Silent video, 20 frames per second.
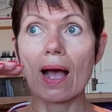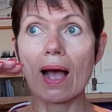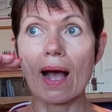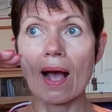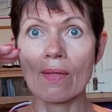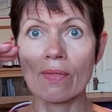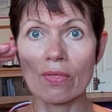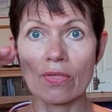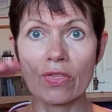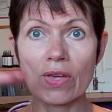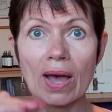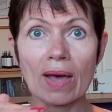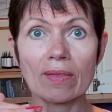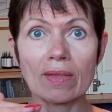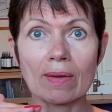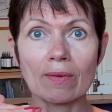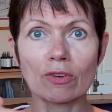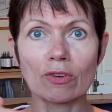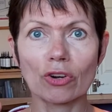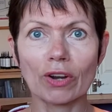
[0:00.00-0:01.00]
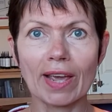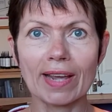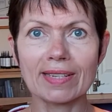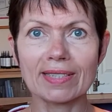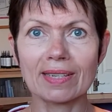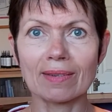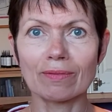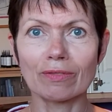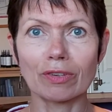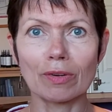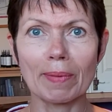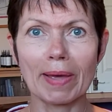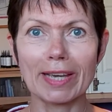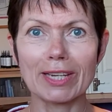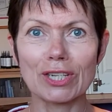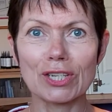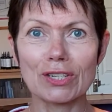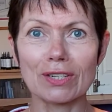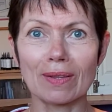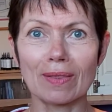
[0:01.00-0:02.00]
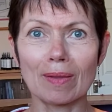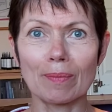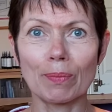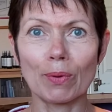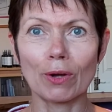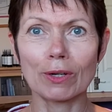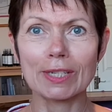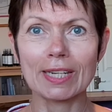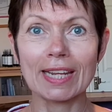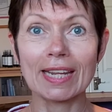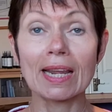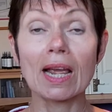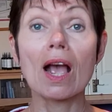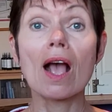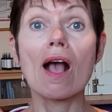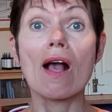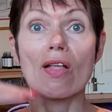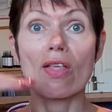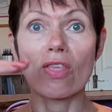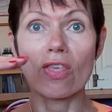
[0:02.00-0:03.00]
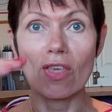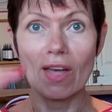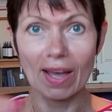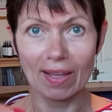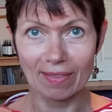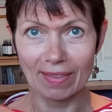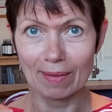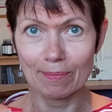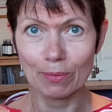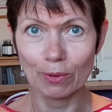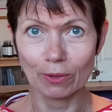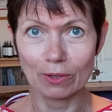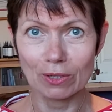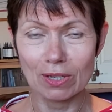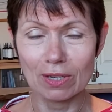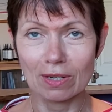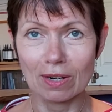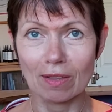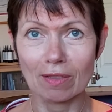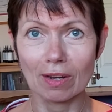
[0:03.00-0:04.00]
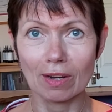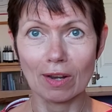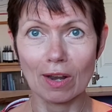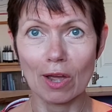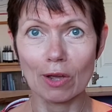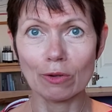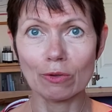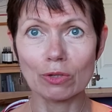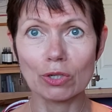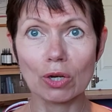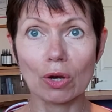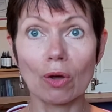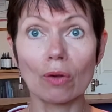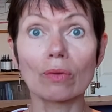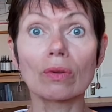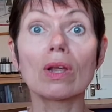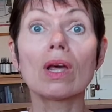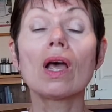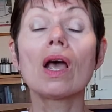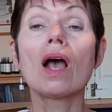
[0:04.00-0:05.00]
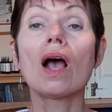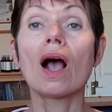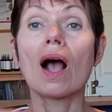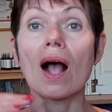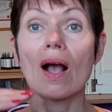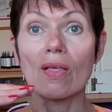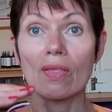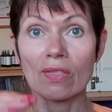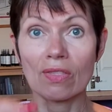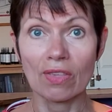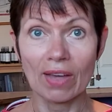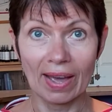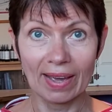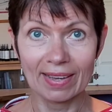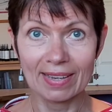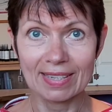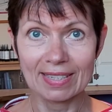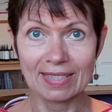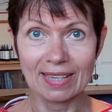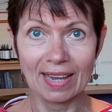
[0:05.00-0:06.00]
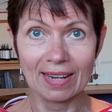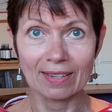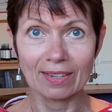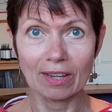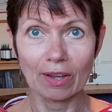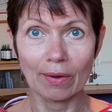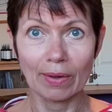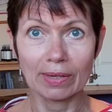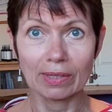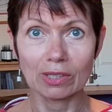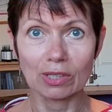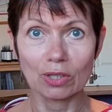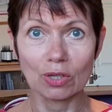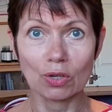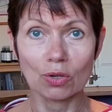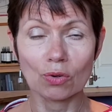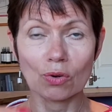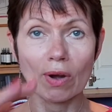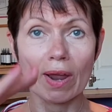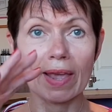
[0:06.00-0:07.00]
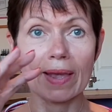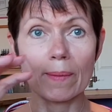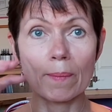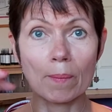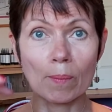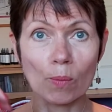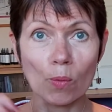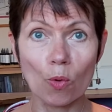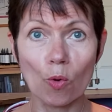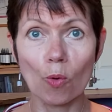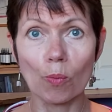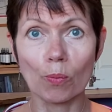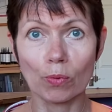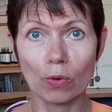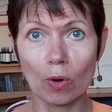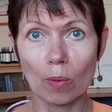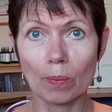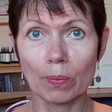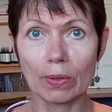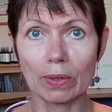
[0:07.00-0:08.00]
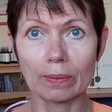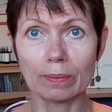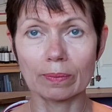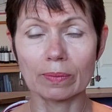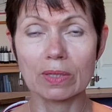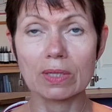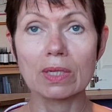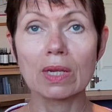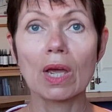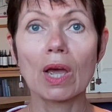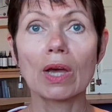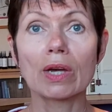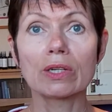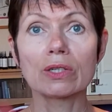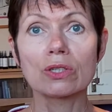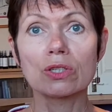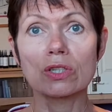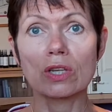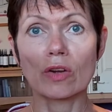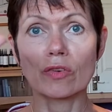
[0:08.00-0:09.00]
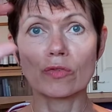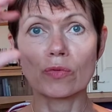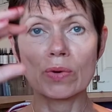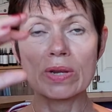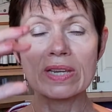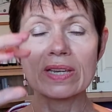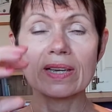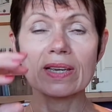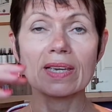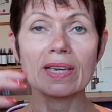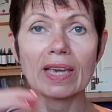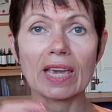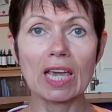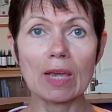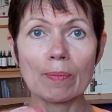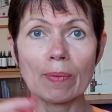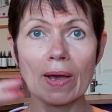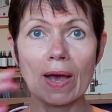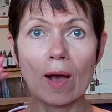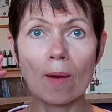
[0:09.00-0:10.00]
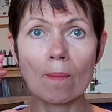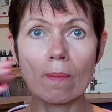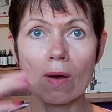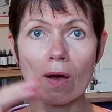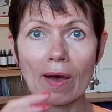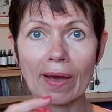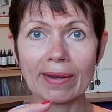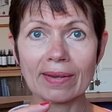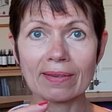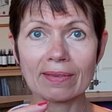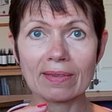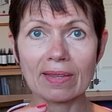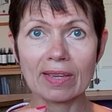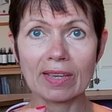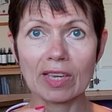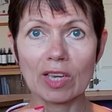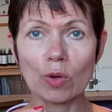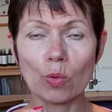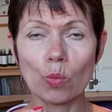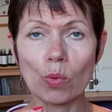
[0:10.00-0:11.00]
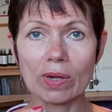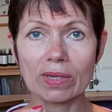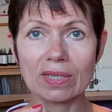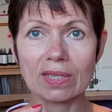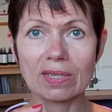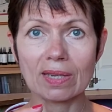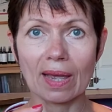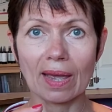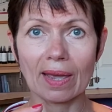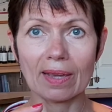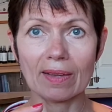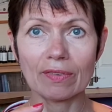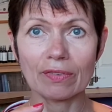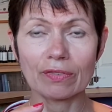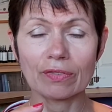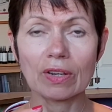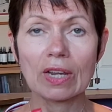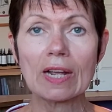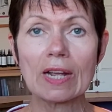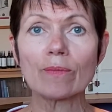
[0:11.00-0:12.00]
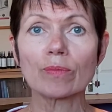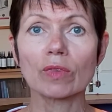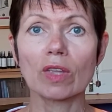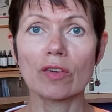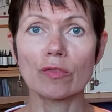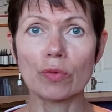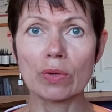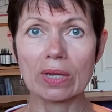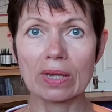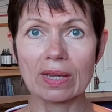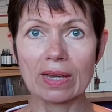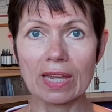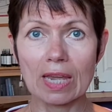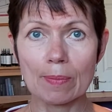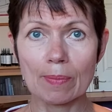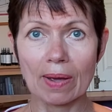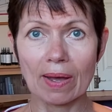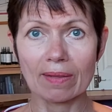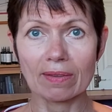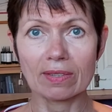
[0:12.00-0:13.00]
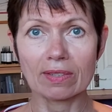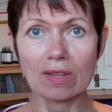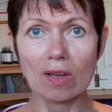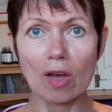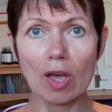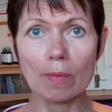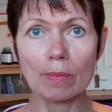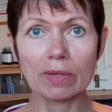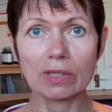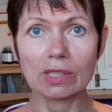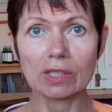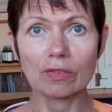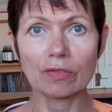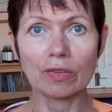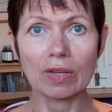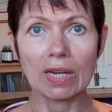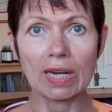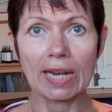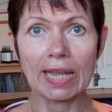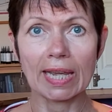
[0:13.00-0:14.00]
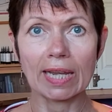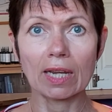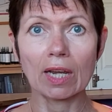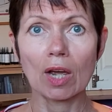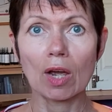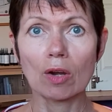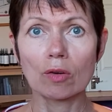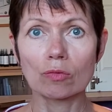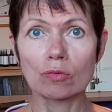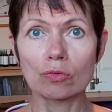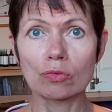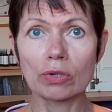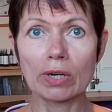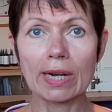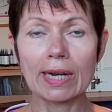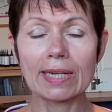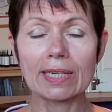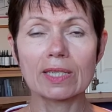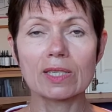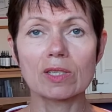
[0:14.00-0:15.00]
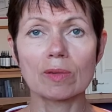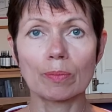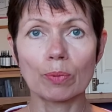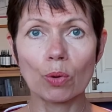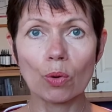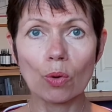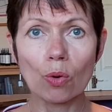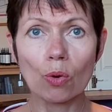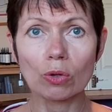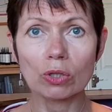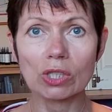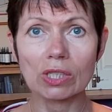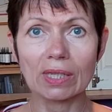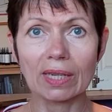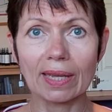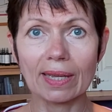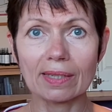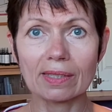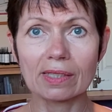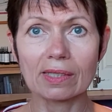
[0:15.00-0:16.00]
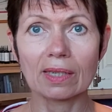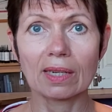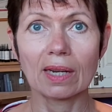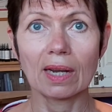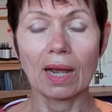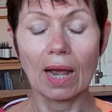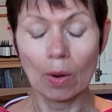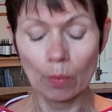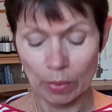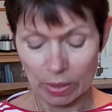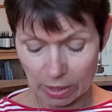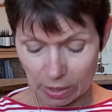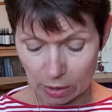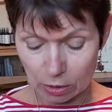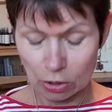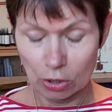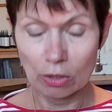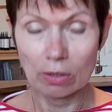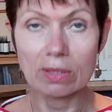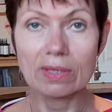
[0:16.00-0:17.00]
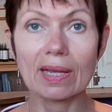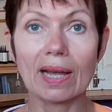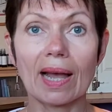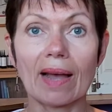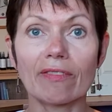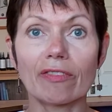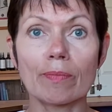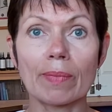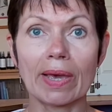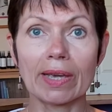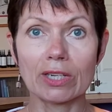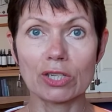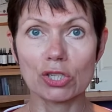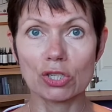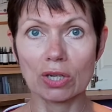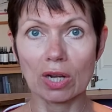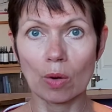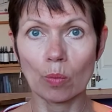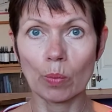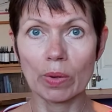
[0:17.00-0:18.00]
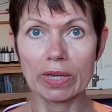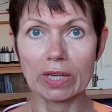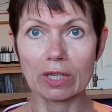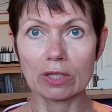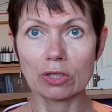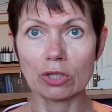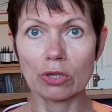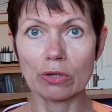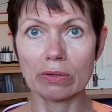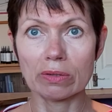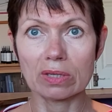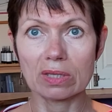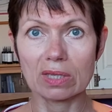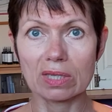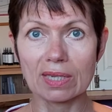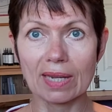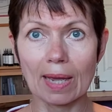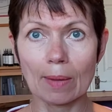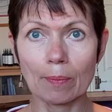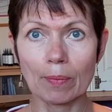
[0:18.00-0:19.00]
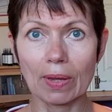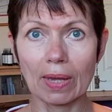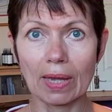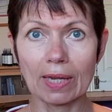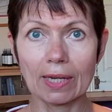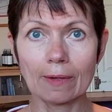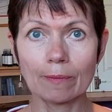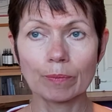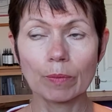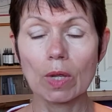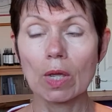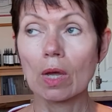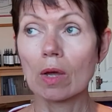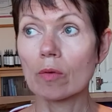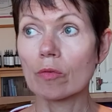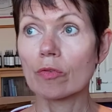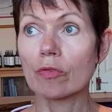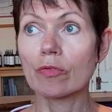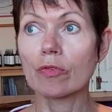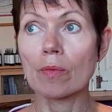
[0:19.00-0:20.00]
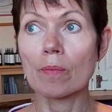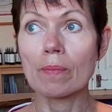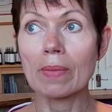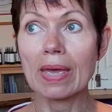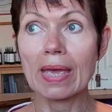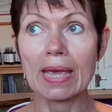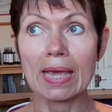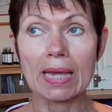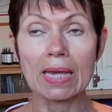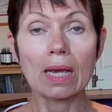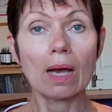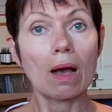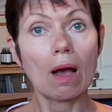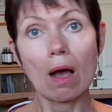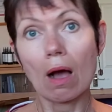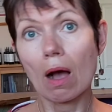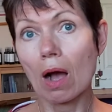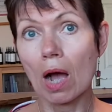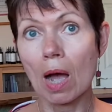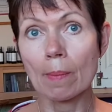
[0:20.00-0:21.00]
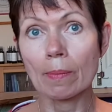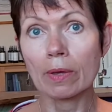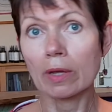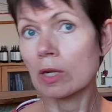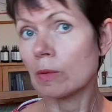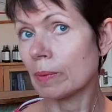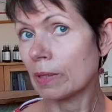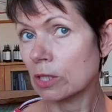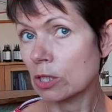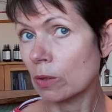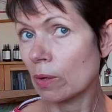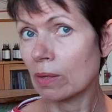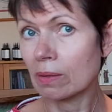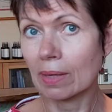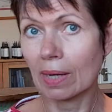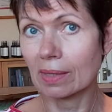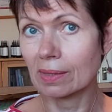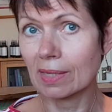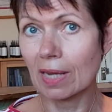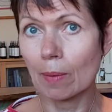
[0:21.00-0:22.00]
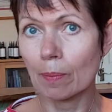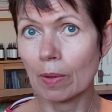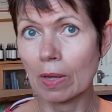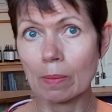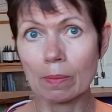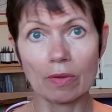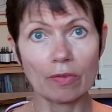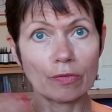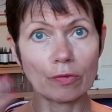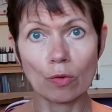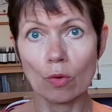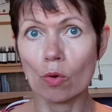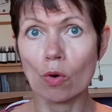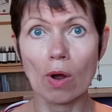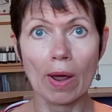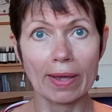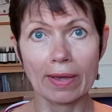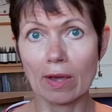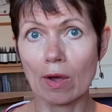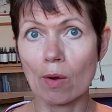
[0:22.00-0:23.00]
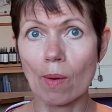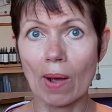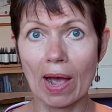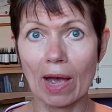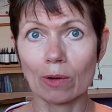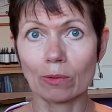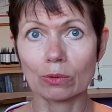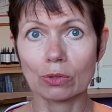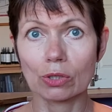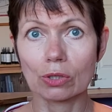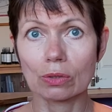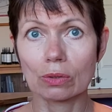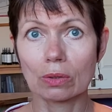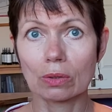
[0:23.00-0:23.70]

and that then creates inflammation in the body. That then puts another load on. That is then going to create more problems. So if we can keep our mind thinking we're safe, if we can keep our thymus feeling really supported, and we can use that affirmation and we can use the tapping. For me, I'm going to be doing that tapping before I go out,